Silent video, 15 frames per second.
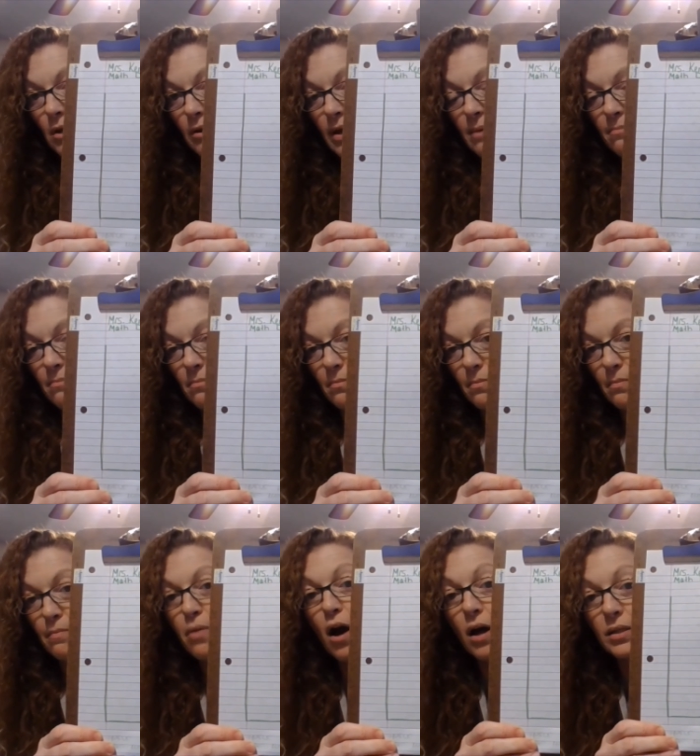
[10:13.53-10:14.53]
All right.
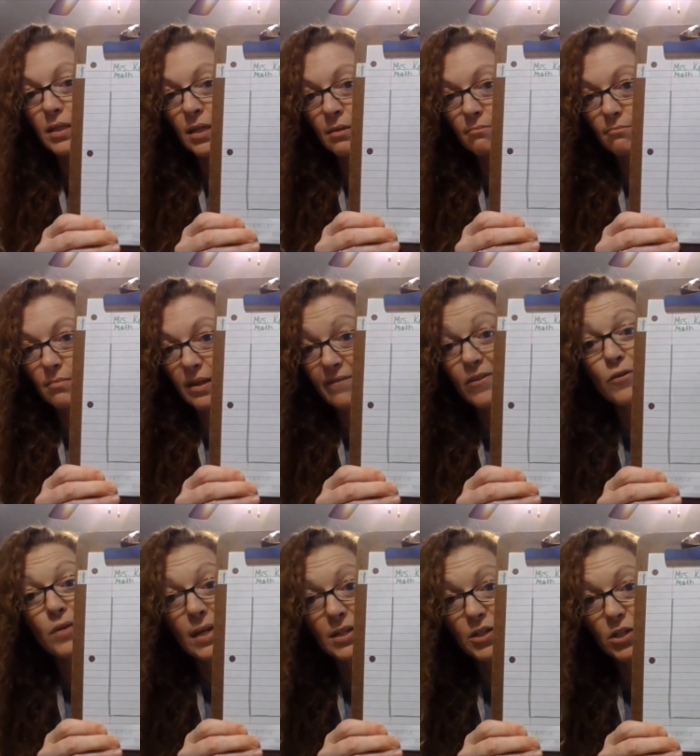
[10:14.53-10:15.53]
Pause it if you
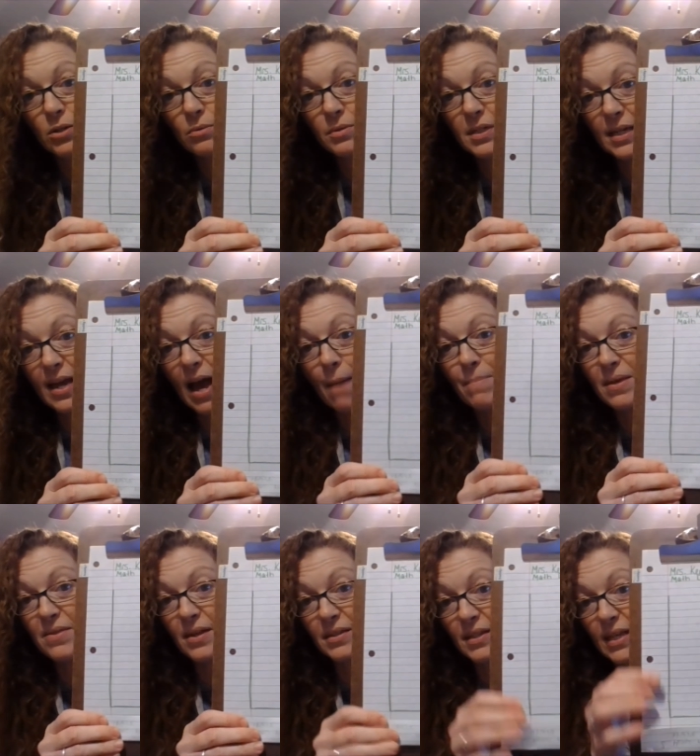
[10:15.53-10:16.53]
need to copy
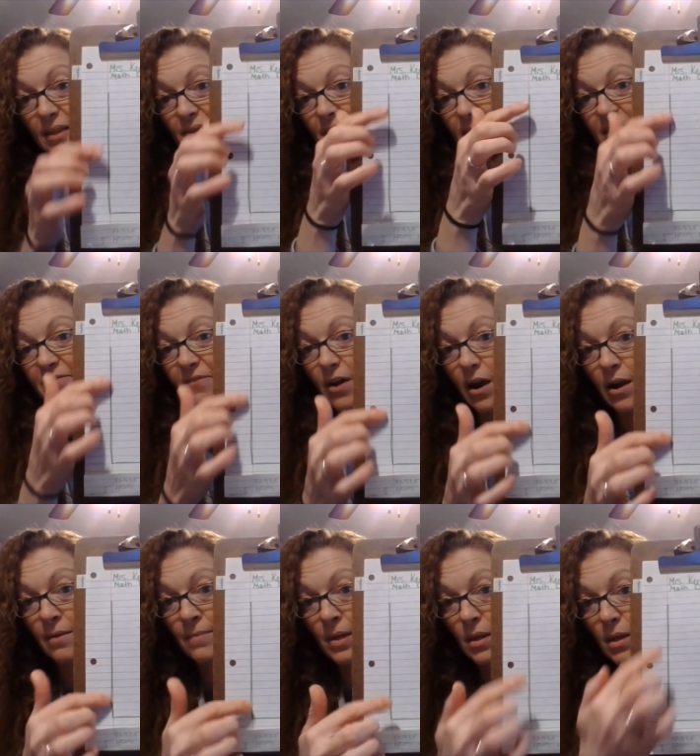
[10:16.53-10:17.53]
this. Get this far.